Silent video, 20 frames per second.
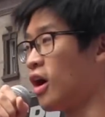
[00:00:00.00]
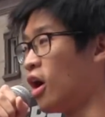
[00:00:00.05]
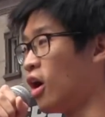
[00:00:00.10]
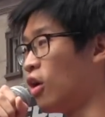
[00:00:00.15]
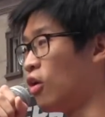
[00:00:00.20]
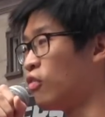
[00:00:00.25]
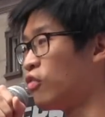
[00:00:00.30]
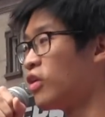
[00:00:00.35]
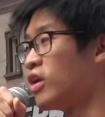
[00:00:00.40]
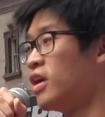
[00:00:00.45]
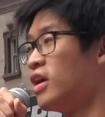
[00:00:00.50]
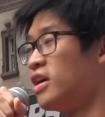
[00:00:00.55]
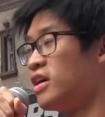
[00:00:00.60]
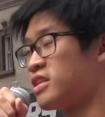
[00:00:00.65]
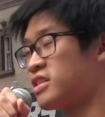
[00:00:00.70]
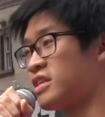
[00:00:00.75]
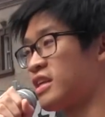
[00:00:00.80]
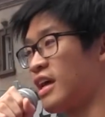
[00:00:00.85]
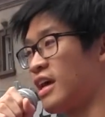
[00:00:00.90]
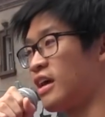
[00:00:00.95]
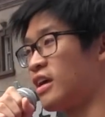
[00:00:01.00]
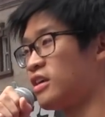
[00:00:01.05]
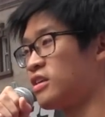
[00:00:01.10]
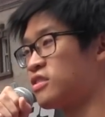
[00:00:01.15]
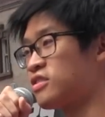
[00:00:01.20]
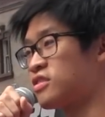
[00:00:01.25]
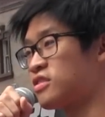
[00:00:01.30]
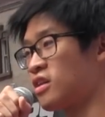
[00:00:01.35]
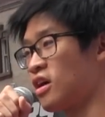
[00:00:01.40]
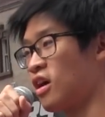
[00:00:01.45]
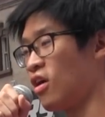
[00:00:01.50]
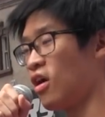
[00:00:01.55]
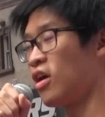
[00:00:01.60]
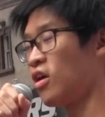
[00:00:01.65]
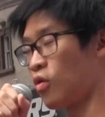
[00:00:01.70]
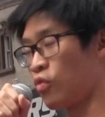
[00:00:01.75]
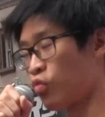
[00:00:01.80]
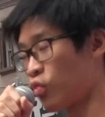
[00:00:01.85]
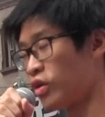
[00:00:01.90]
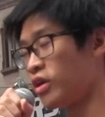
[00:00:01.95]
of today's,
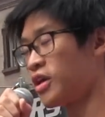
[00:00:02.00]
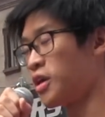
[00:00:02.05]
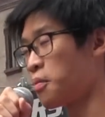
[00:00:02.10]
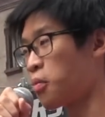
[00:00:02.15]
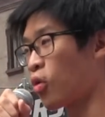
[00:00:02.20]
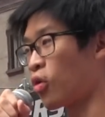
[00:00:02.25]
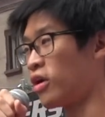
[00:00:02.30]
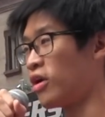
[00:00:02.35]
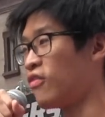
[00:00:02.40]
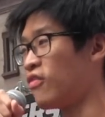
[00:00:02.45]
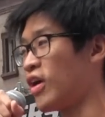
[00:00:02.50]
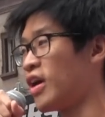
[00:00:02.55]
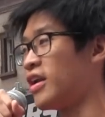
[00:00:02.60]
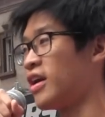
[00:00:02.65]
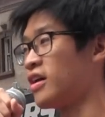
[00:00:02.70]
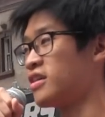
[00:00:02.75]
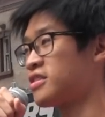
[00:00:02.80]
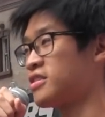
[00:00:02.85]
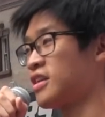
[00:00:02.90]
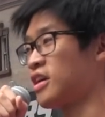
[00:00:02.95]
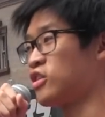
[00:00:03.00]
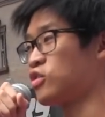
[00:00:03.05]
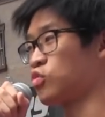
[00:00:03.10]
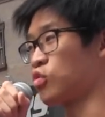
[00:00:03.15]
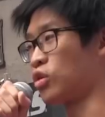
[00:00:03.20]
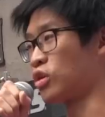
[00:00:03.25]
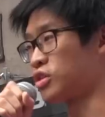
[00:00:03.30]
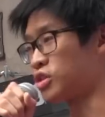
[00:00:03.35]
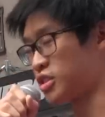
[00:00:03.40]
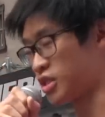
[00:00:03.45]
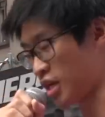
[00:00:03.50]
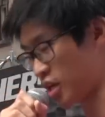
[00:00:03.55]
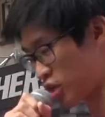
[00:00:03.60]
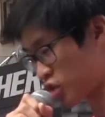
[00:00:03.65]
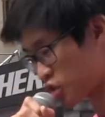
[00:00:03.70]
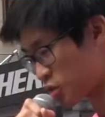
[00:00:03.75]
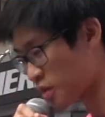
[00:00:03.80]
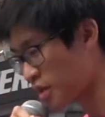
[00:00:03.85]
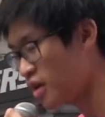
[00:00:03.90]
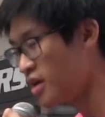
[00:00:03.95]
a really important event on today's world
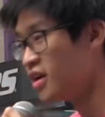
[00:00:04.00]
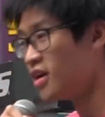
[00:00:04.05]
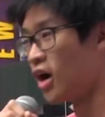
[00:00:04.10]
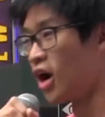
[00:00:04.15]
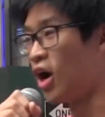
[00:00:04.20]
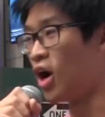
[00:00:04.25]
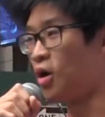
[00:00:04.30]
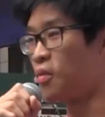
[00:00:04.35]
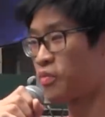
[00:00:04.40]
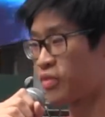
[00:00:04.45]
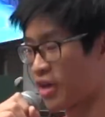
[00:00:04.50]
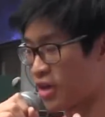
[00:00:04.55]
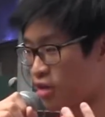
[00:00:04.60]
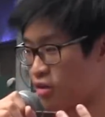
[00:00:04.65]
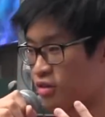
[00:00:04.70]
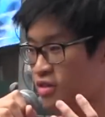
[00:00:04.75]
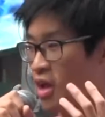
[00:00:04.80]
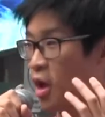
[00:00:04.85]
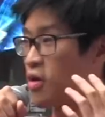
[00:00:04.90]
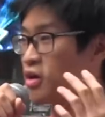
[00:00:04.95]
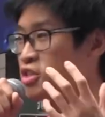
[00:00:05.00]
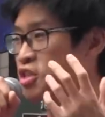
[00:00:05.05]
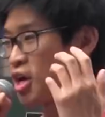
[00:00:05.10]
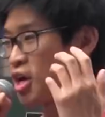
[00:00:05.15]
stage. Thank you, Taiwan